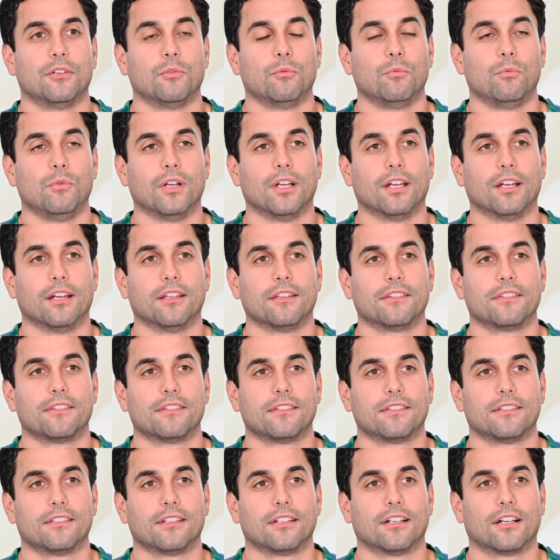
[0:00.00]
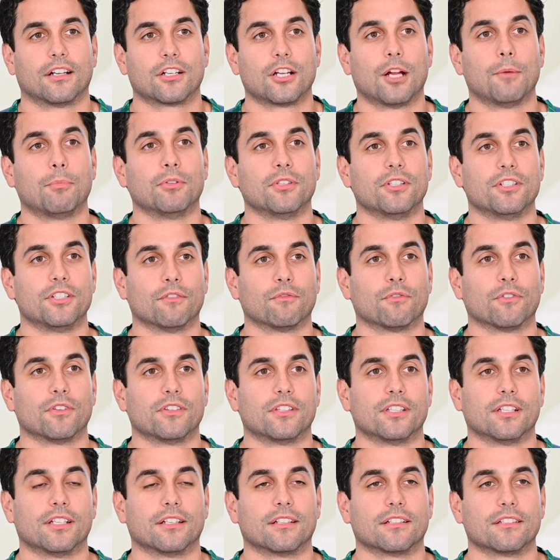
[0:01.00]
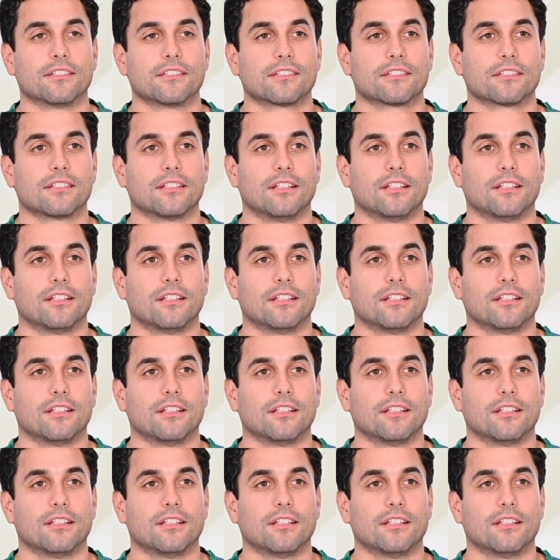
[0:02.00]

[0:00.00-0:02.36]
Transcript: with a couple of different things.